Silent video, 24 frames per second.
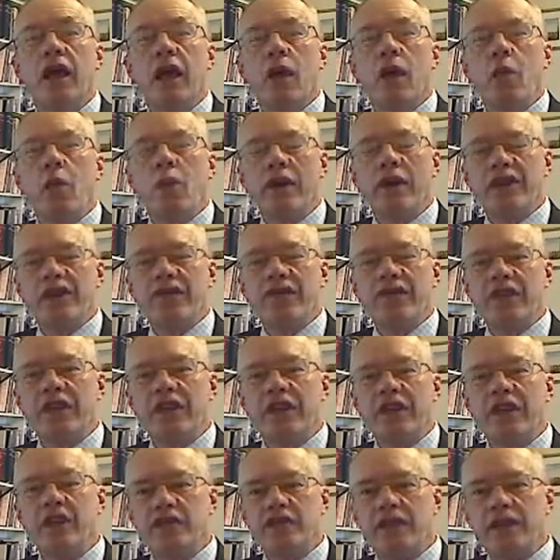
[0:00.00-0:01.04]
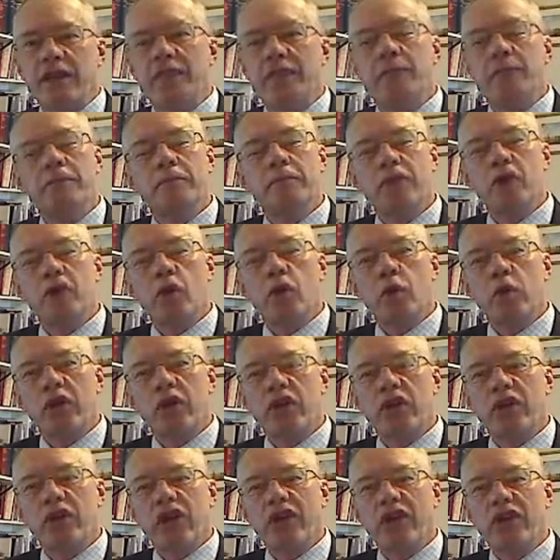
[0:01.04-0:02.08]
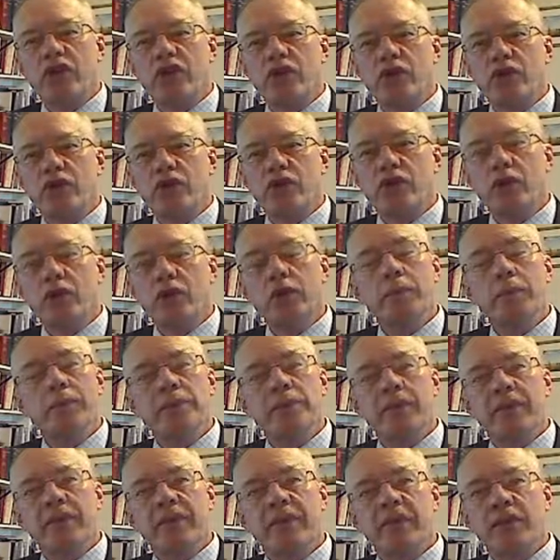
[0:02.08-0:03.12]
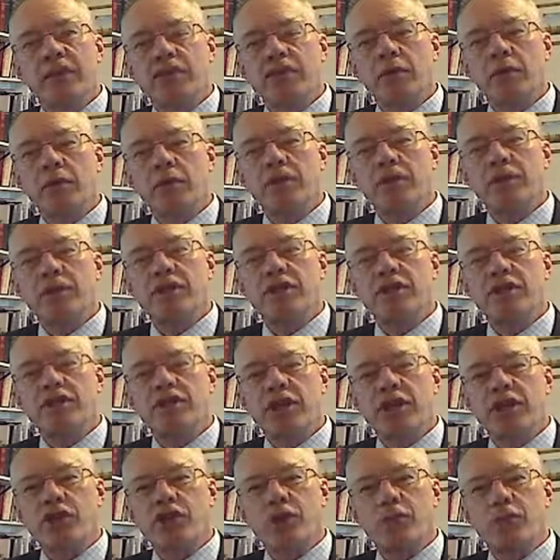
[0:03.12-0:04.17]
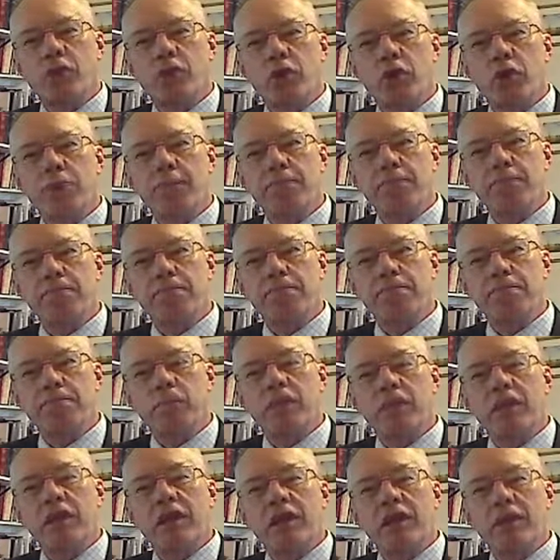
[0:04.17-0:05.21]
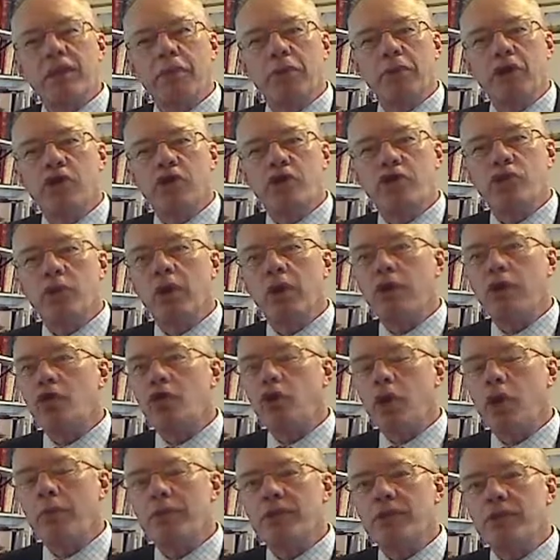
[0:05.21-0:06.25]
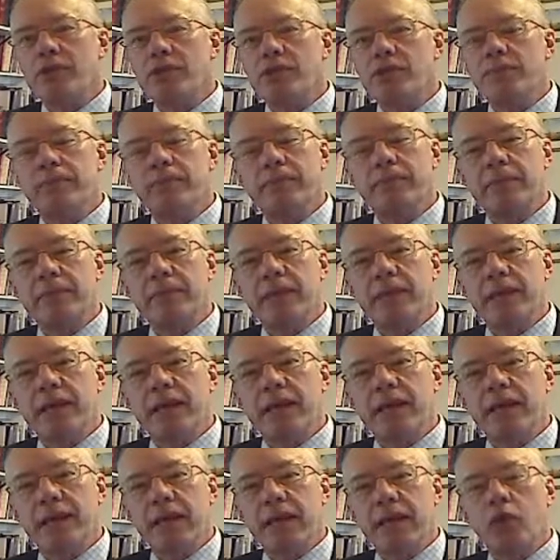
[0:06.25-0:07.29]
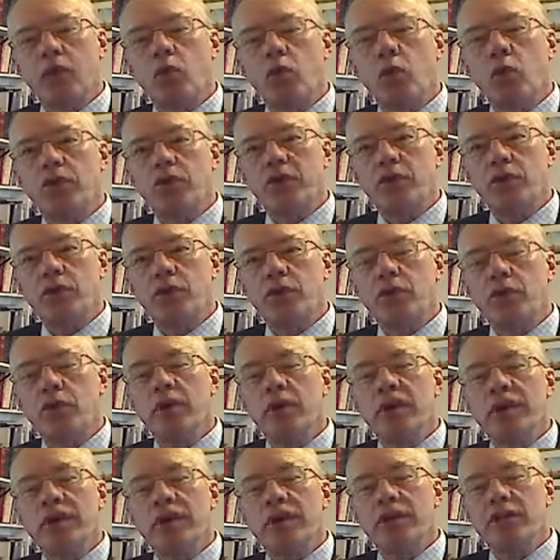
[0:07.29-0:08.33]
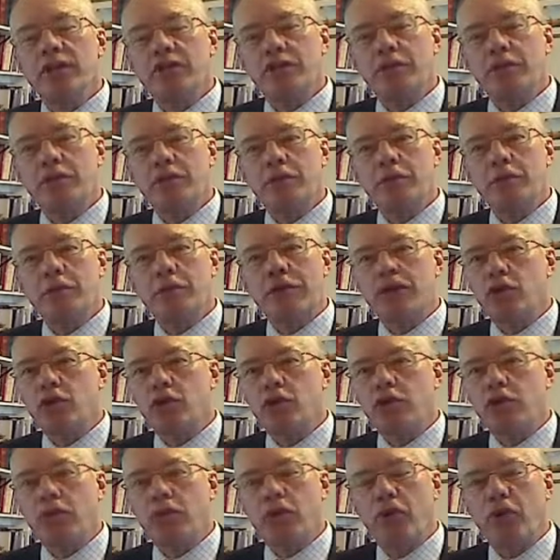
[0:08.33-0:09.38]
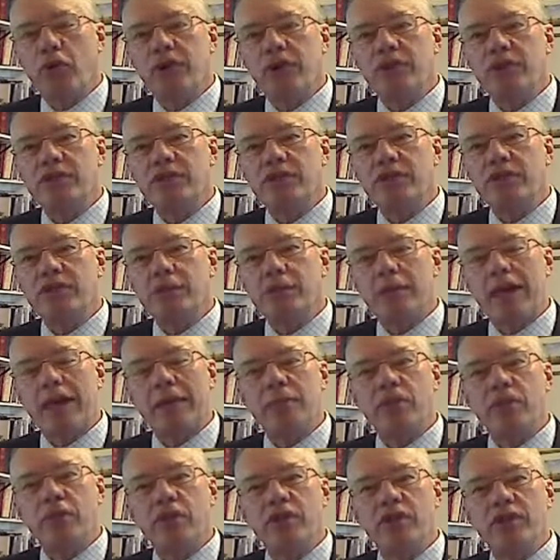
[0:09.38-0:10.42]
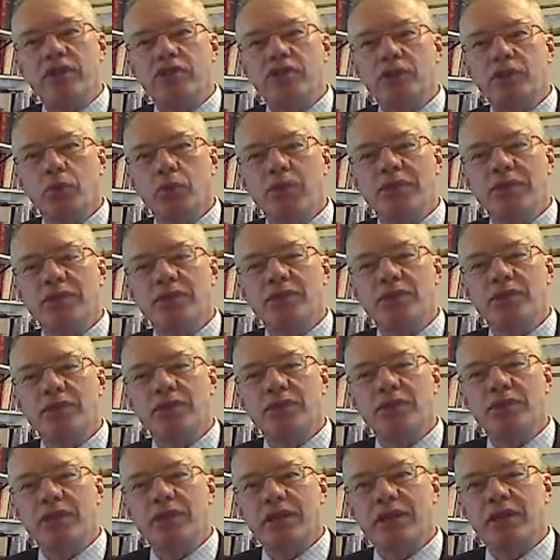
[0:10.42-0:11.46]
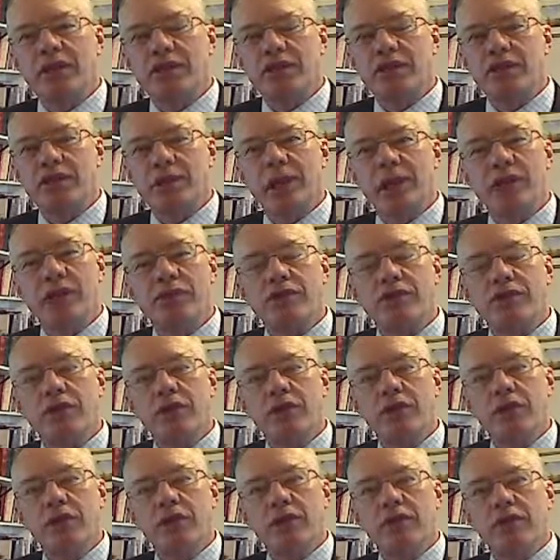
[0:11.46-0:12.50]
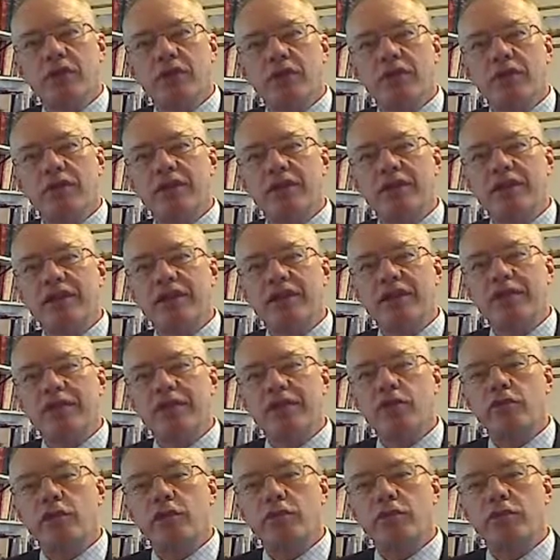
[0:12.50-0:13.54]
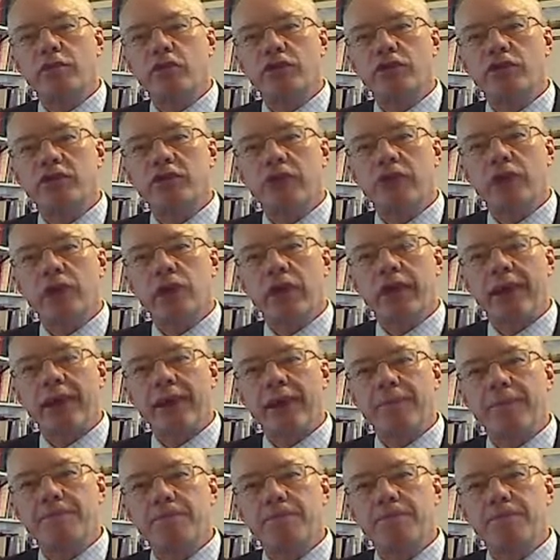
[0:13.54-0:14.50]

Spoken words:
Once you've finished that, what I'd like you to do is go onto the discussion board and post your own comments and what you consider to be the good points, the bad points, the weaknesses and the strengths of the different reports you're looking at.